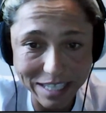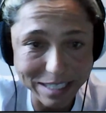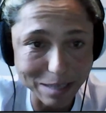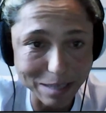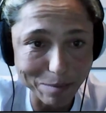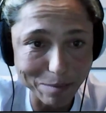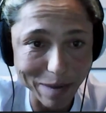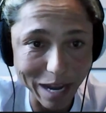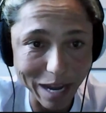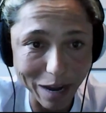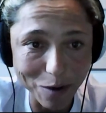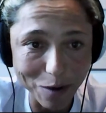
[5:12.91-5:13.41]

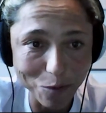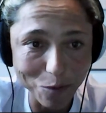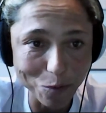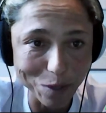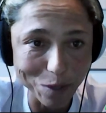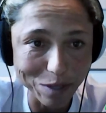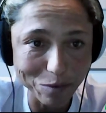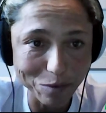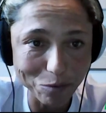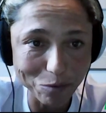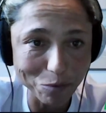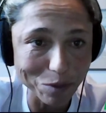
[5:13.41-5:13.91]
Somehow
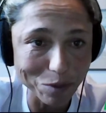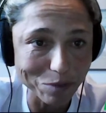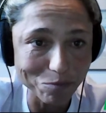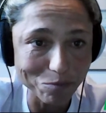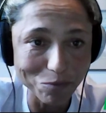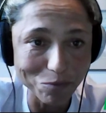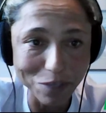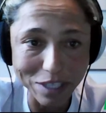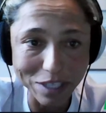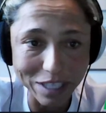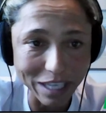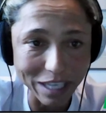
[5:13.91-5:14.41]
we
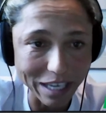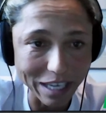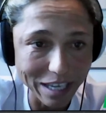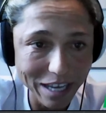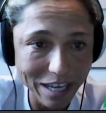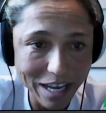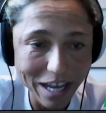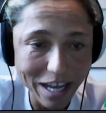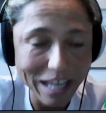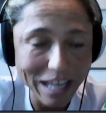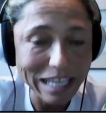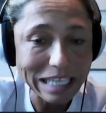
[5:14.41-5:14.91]
really
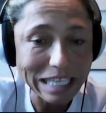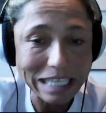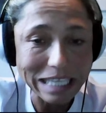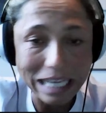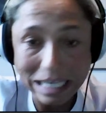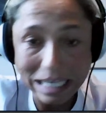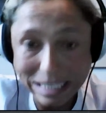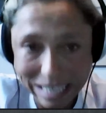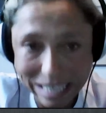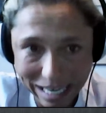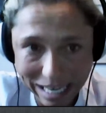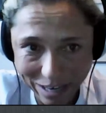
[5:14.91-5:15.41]

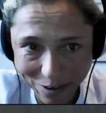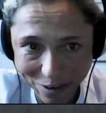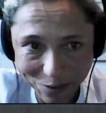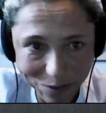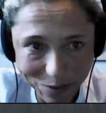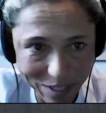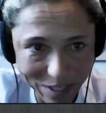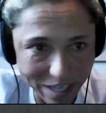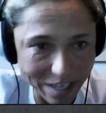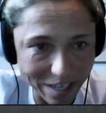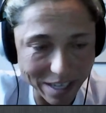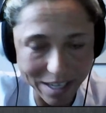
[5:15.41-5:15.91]
lucked
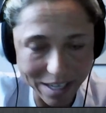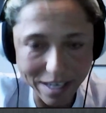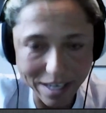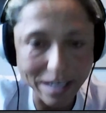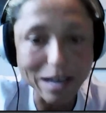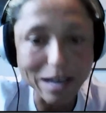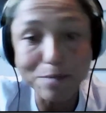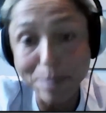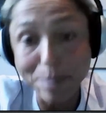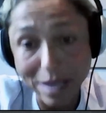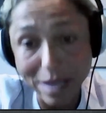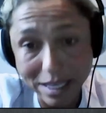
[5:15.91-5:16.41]
out,
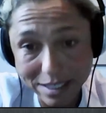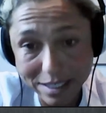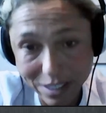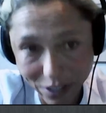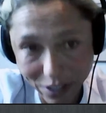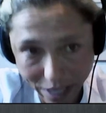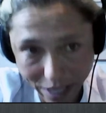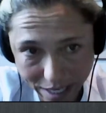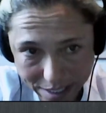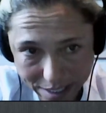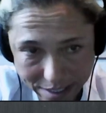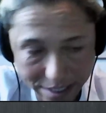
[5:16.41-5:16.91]
and I'm being
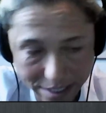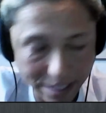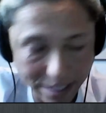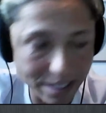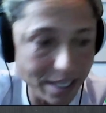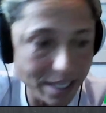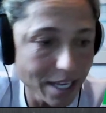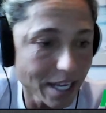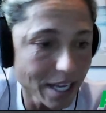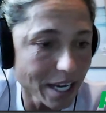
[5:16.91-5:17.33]
sarcastic.